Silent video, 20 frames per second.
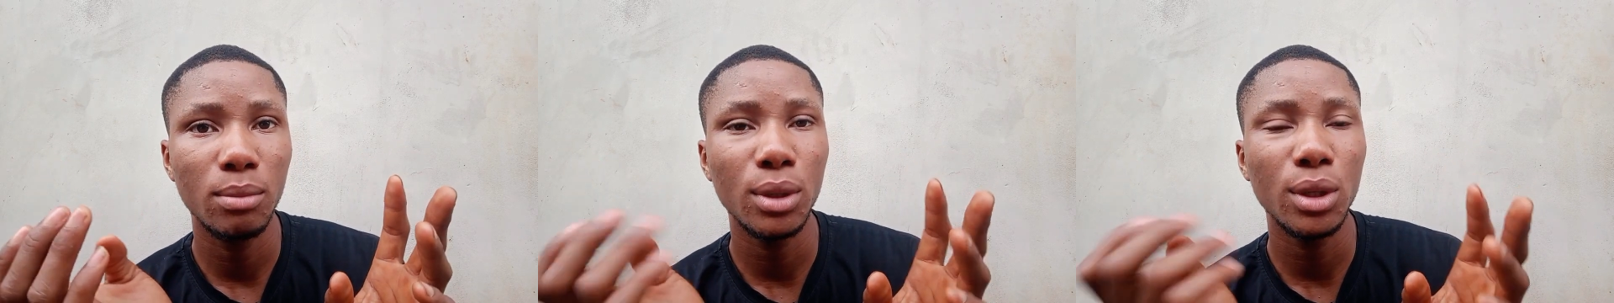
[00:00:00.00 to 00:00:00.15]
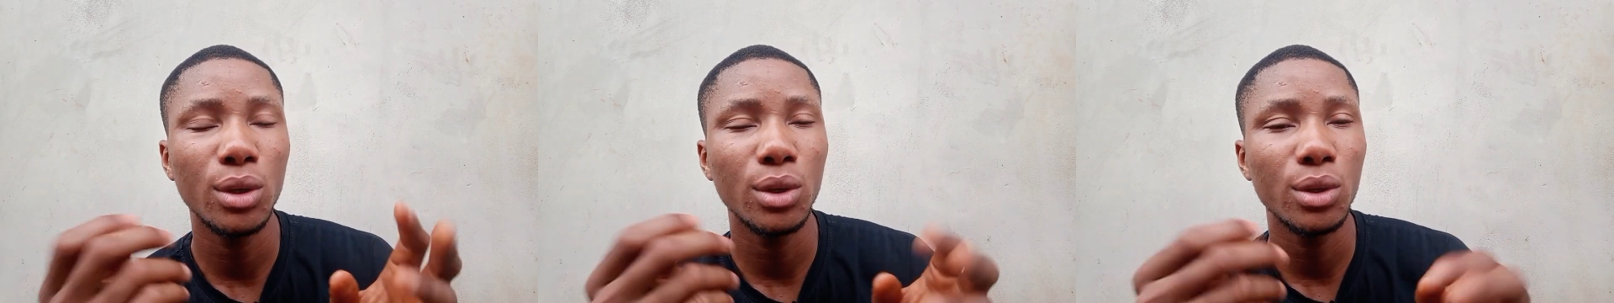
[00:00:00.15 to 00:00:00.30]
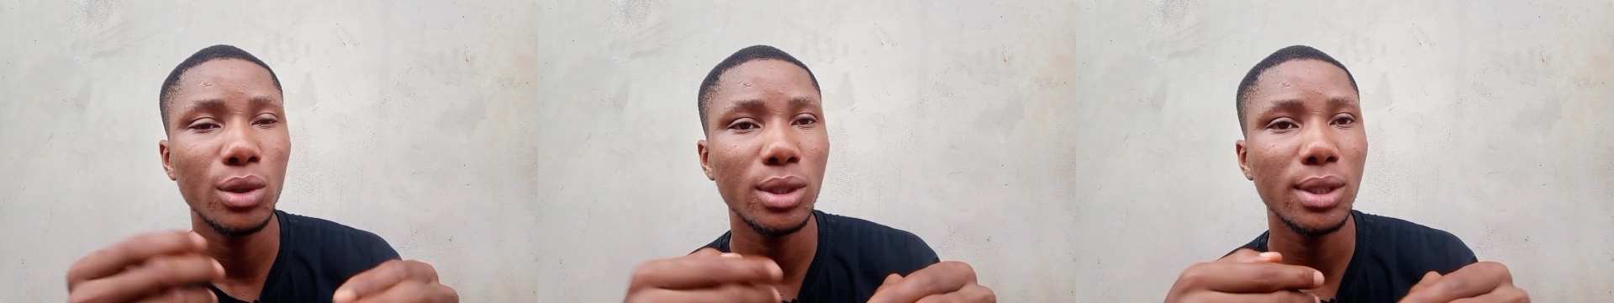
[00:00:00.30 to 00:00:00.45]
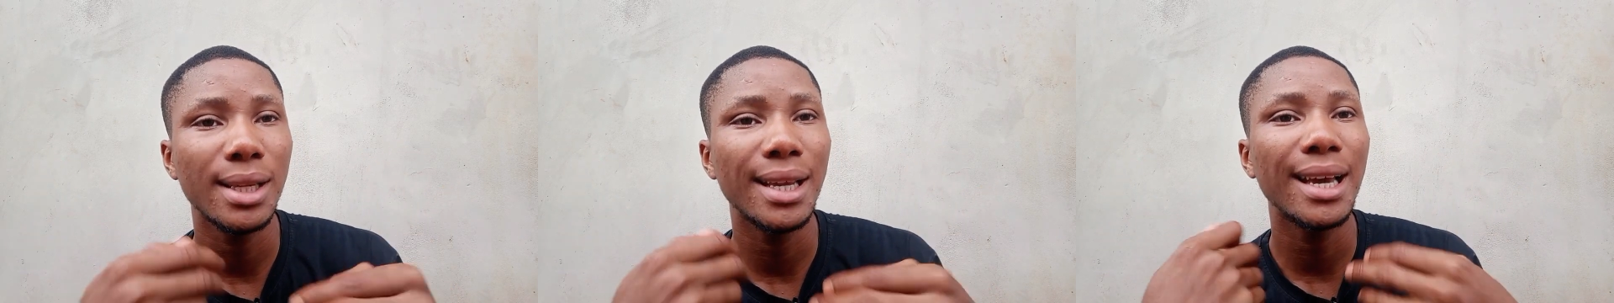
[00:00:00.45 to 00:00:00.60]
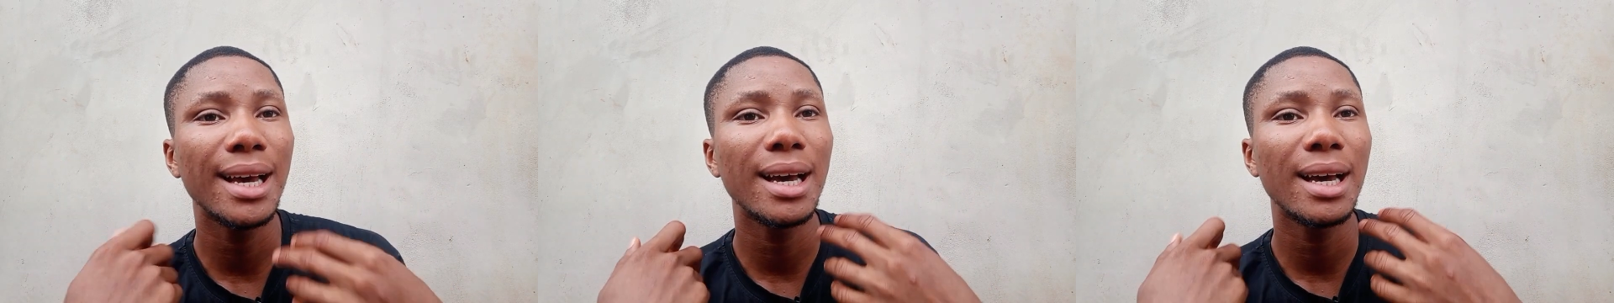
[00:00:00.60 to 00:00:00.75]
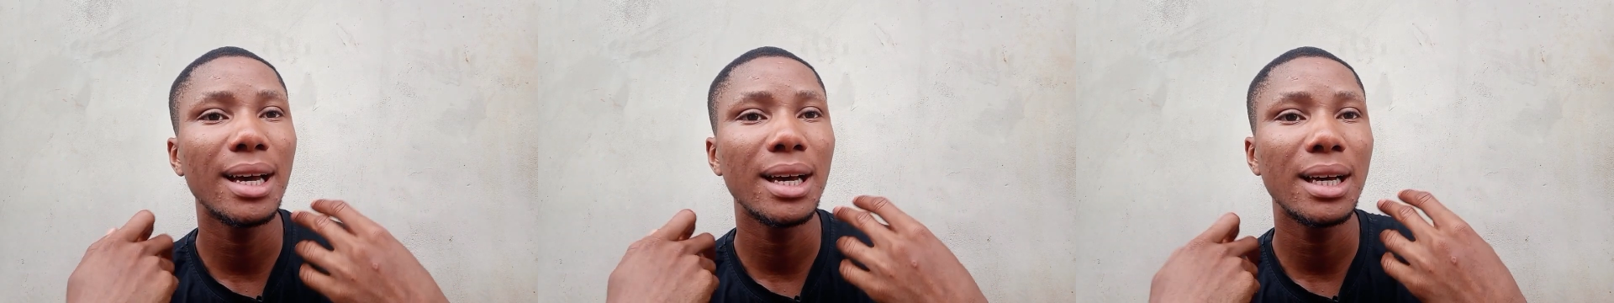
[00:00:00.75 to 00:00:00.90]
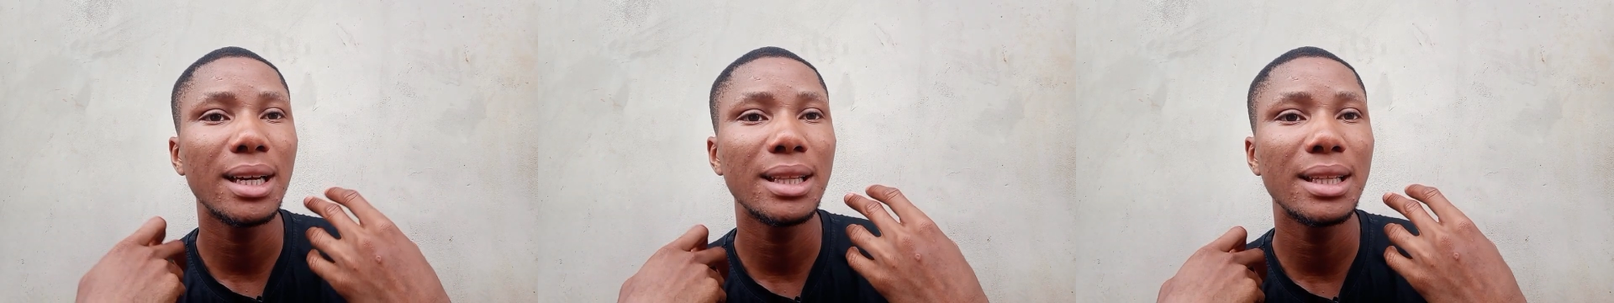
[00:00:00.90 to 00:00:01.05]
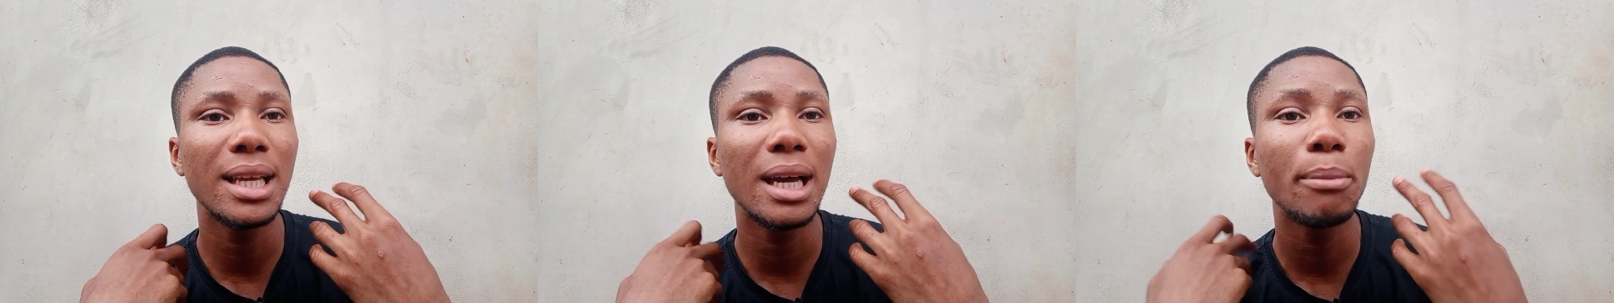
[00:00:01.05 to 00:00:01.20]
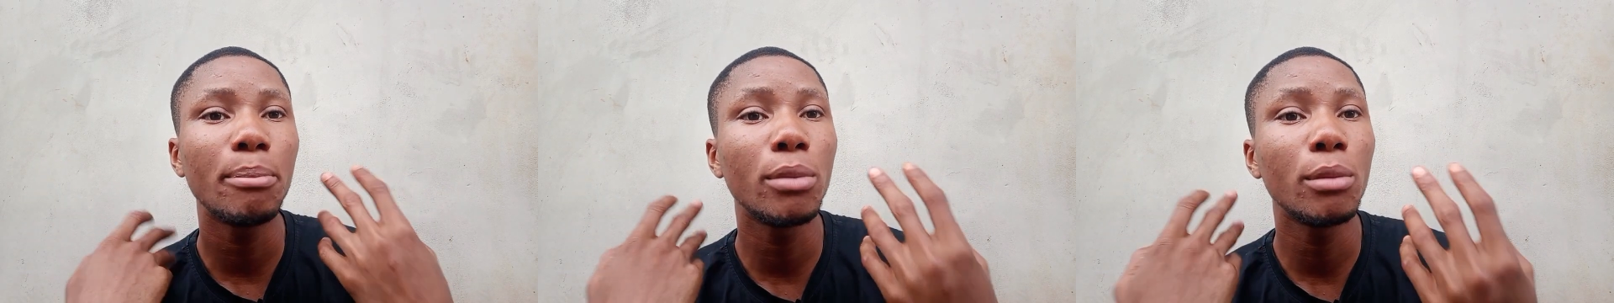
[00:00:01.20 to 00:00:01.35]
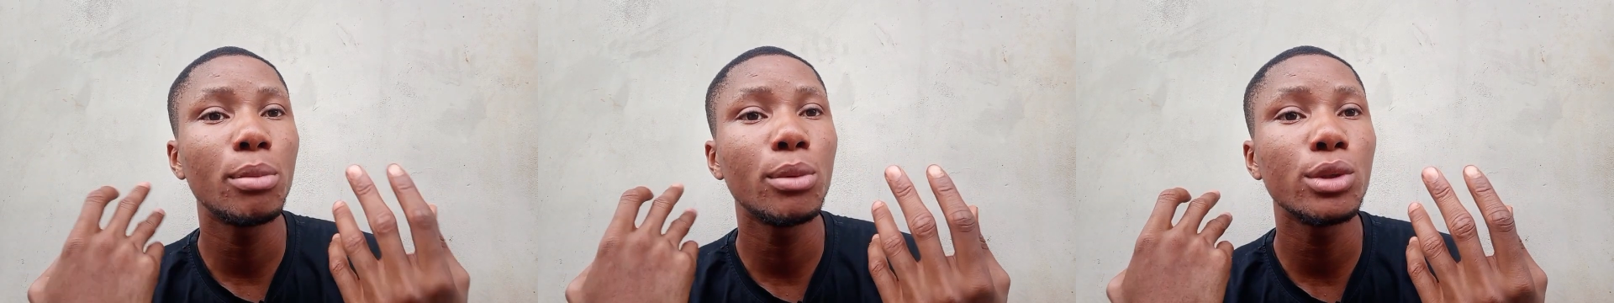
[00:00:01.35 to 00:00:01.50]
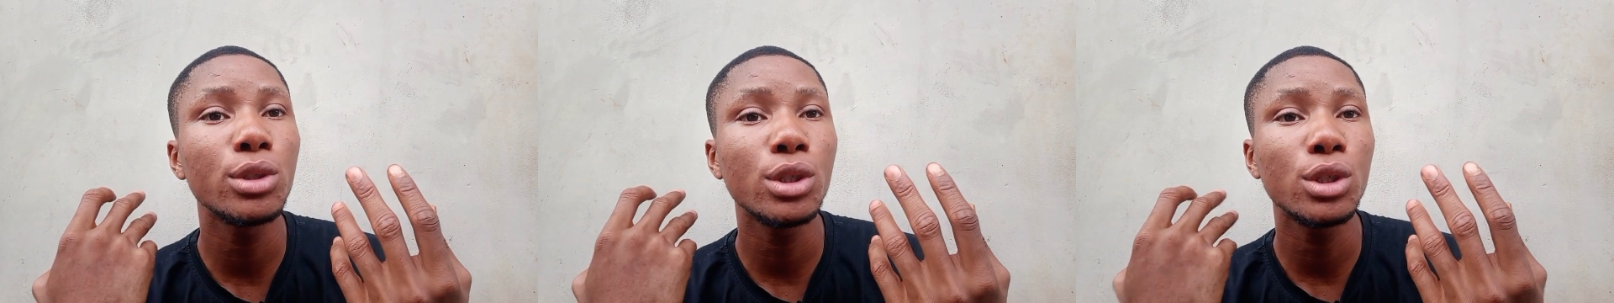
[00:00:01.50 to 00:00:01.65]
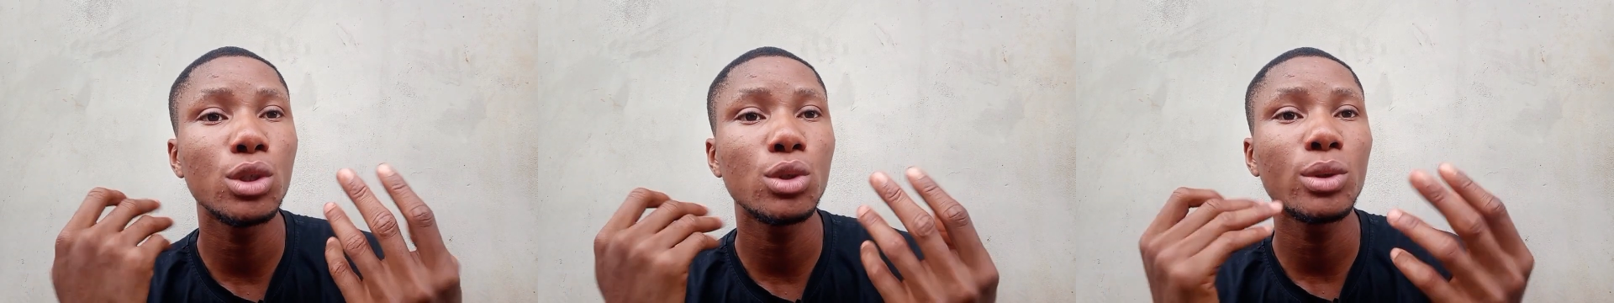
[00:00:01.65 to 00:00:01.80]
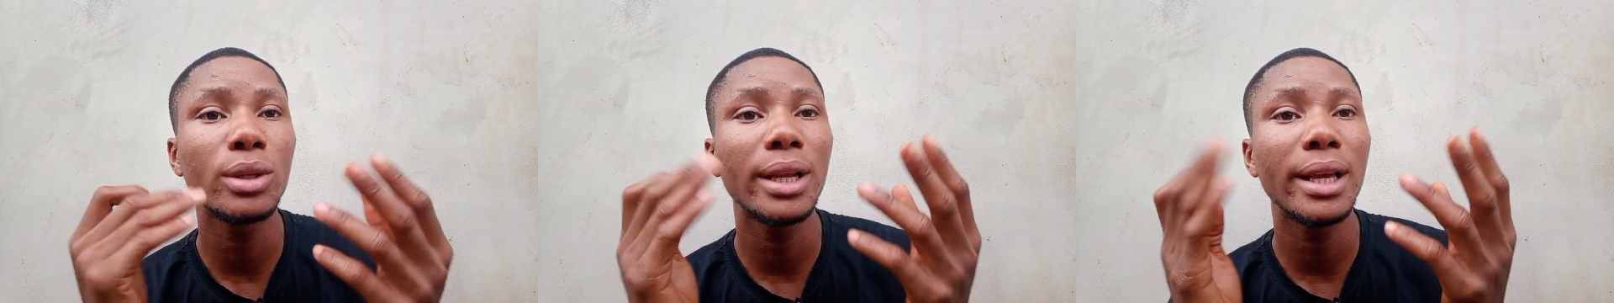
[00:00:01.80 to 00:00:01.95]
because their purpose
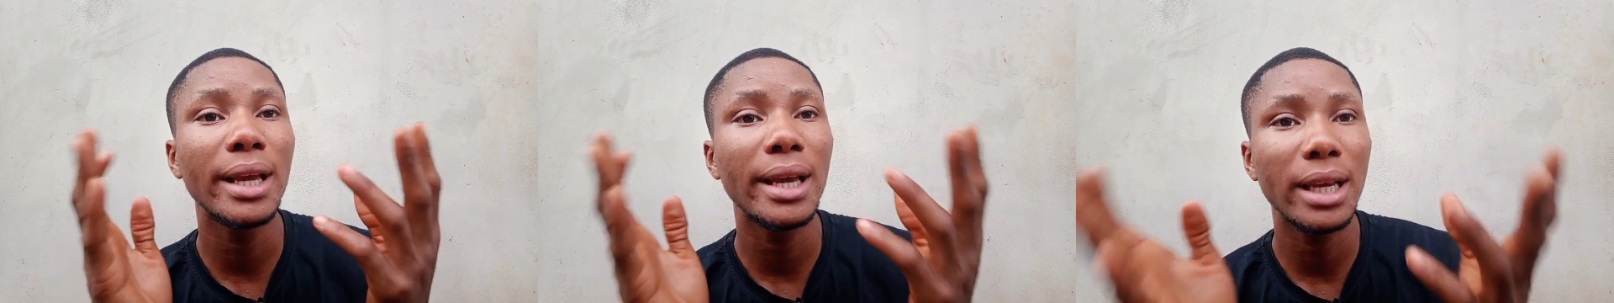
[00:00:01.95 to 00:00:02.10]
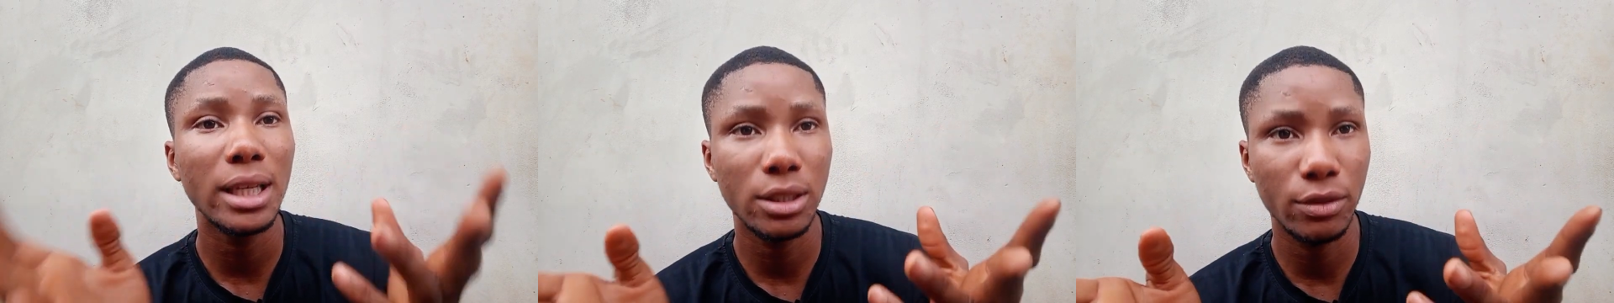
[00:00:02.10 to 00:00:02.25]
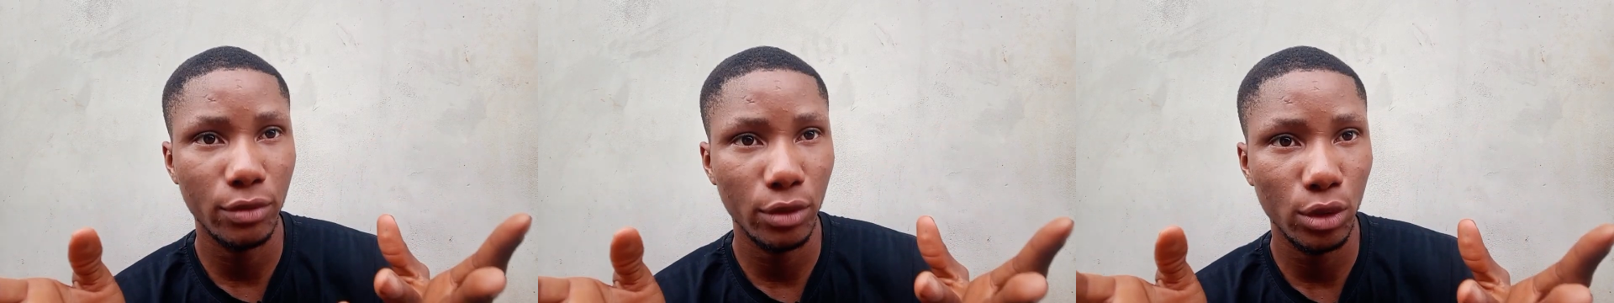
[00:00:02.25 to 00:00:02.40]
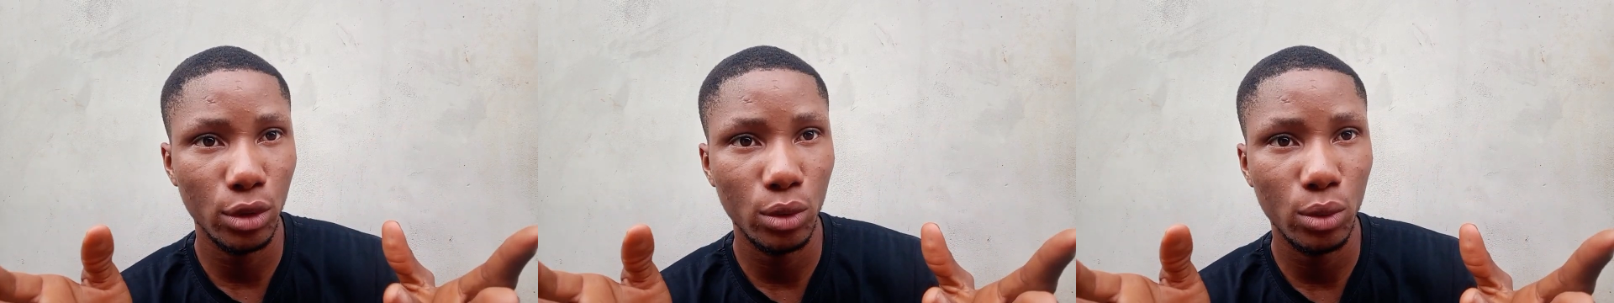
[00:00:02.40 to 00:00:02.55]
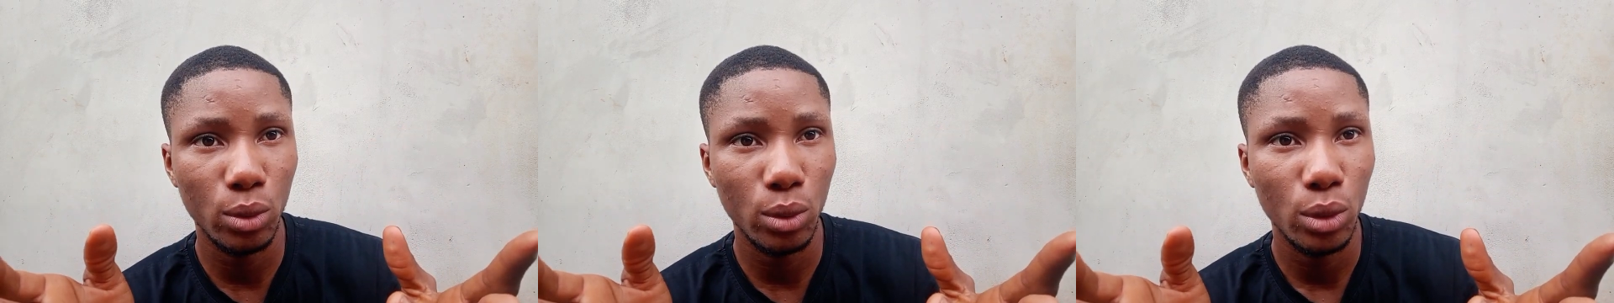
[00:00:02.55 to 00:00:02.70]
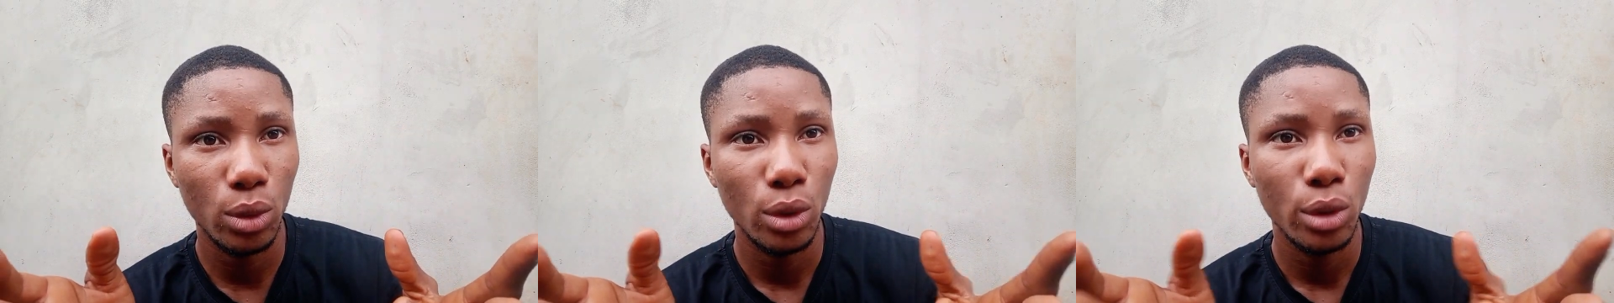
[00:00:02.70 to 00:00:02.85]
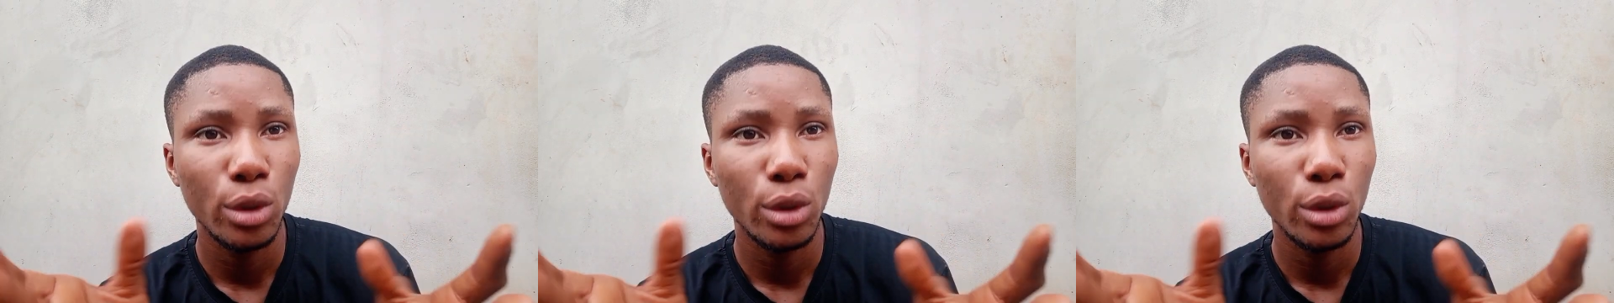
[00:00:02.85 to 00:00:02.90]
is to lay eggs for you.